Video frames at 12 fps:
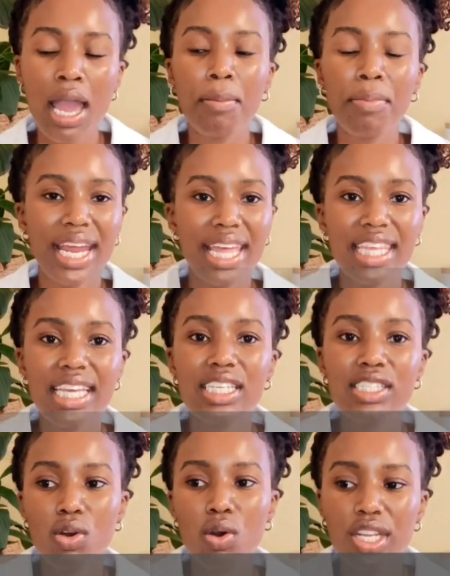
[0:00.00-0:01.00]
but I think
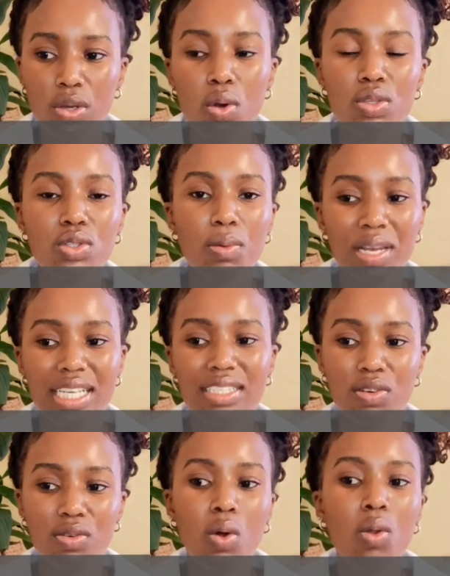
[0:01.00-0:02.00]
it's, it also plays
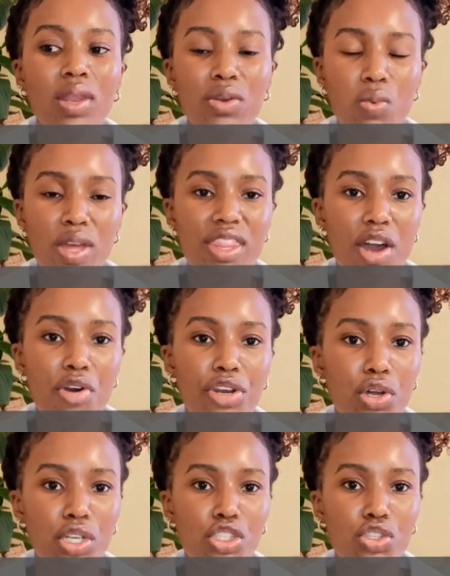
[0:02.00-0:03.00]
a role in whether or
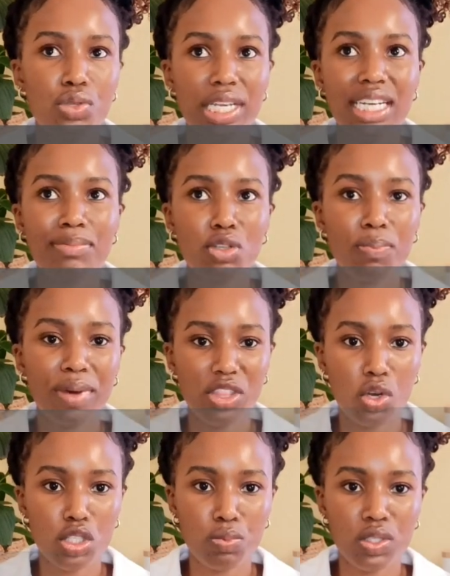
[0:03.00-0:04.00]
not you get absorbed at the
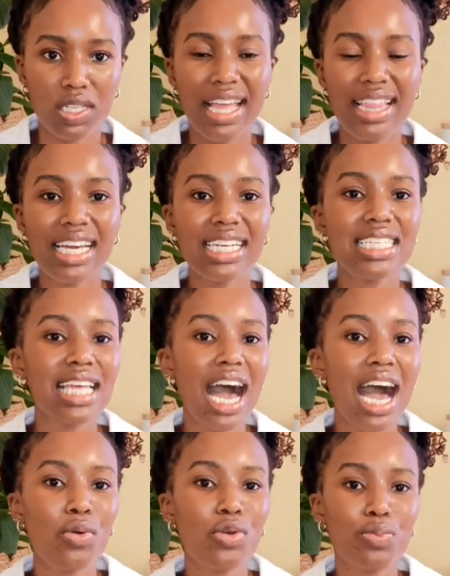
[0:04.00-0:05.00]
hospital, and that is
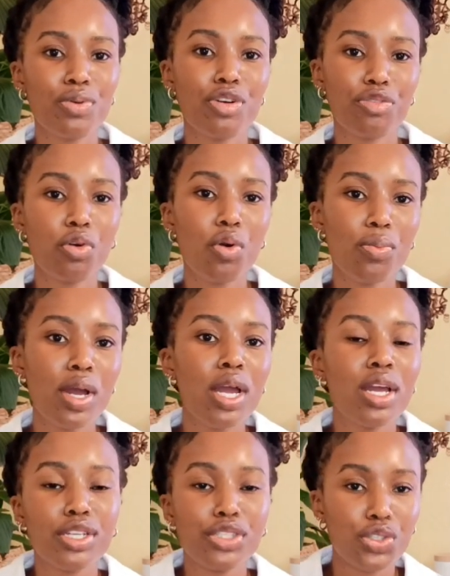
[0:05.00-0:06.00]
how you perform
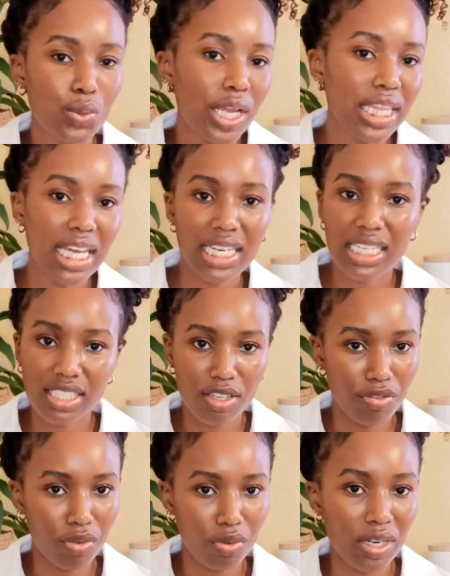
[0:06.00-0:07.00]
during that interview.